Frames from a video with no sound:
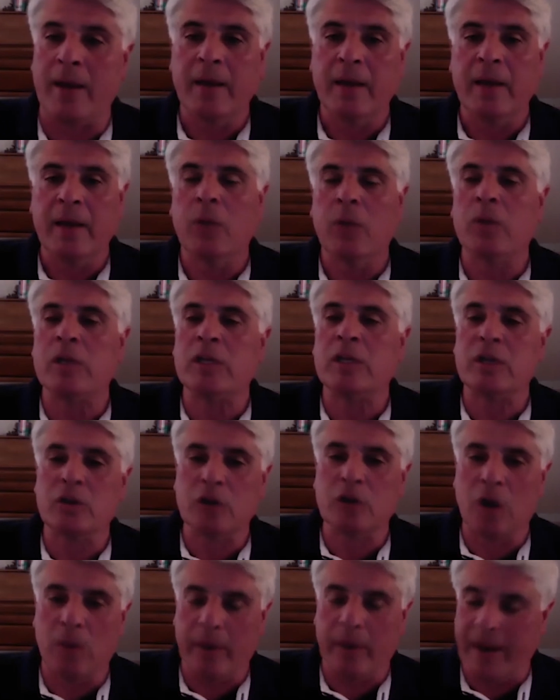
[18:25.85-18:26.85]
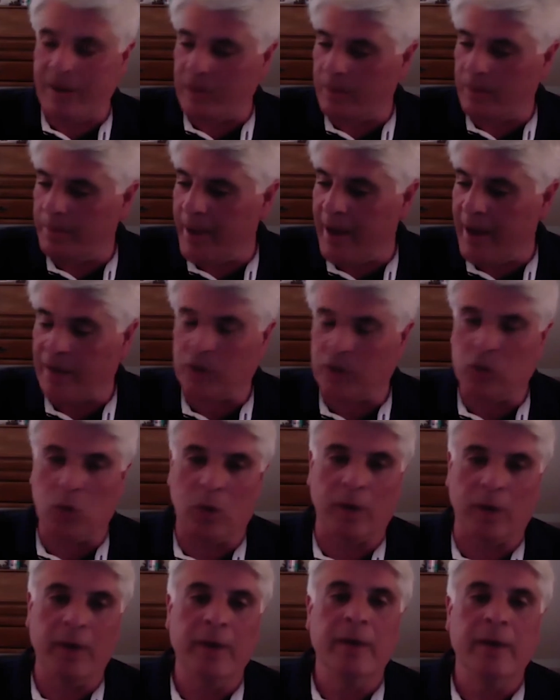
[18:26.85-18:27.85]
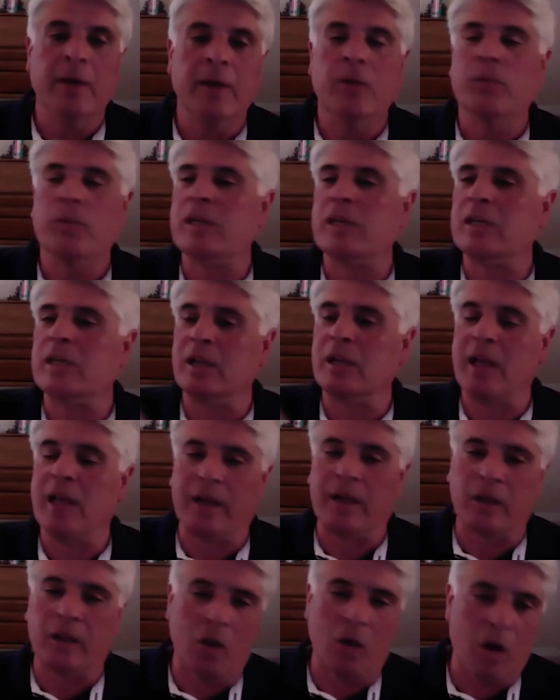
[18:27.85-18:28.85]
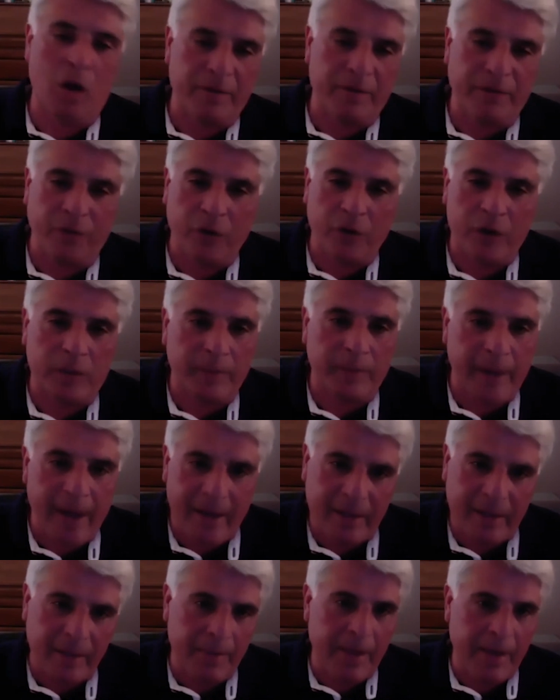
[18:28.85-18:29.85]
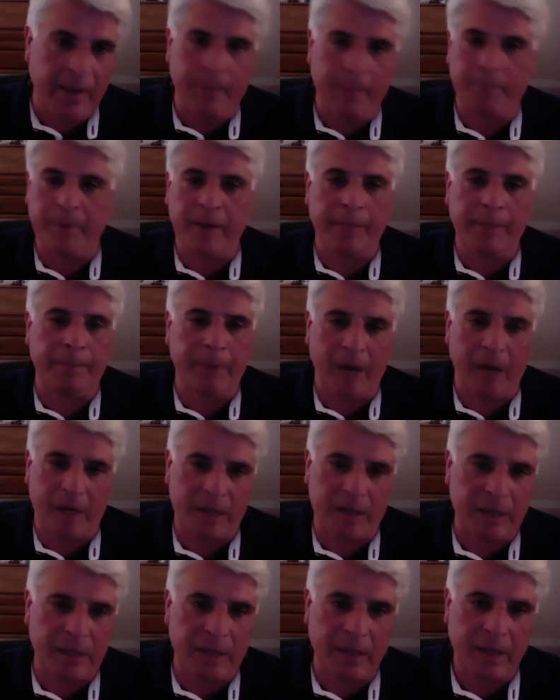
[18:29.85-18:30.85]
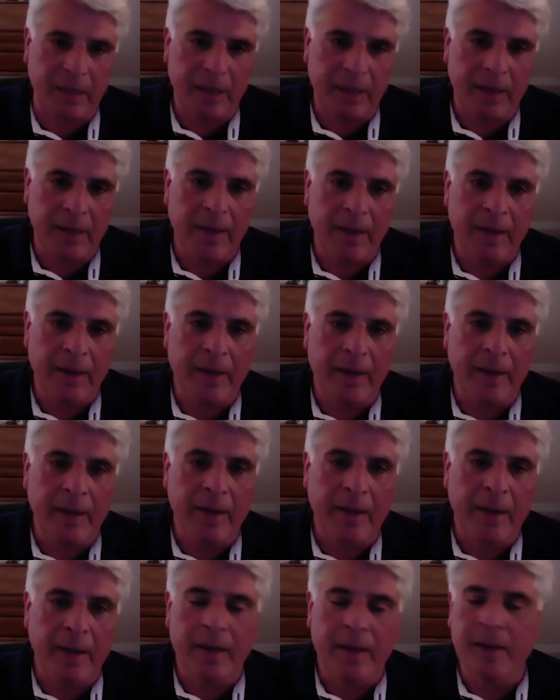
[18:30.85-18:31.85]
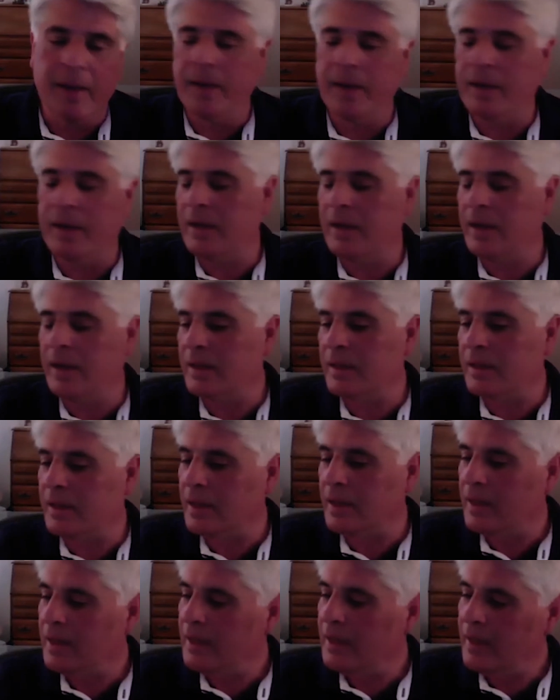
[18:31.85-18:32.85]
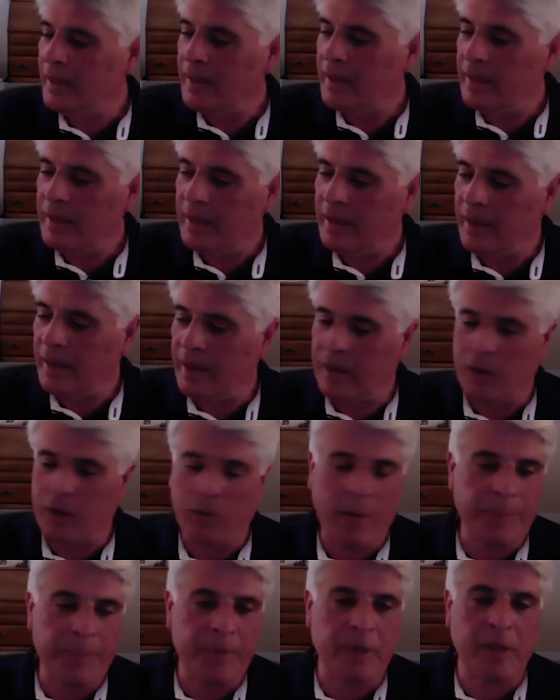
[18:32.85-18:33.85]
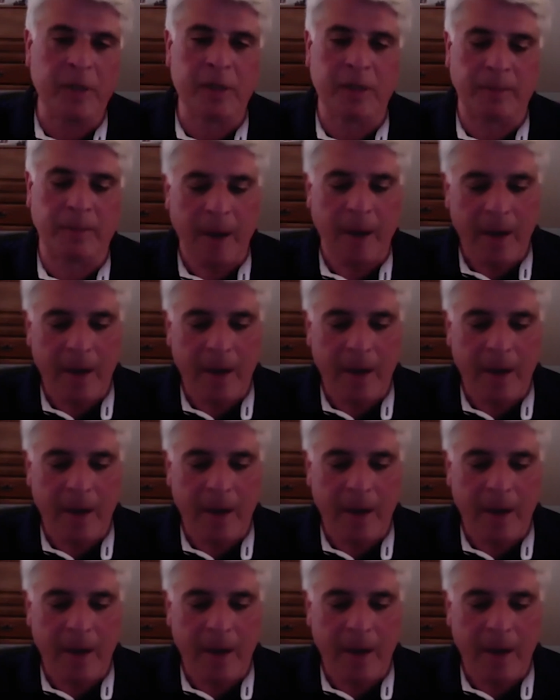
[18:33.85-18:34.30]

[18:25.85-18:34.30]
It was still going out the back door. We still had law enforcement had to make a big bust. It is a corrupt system.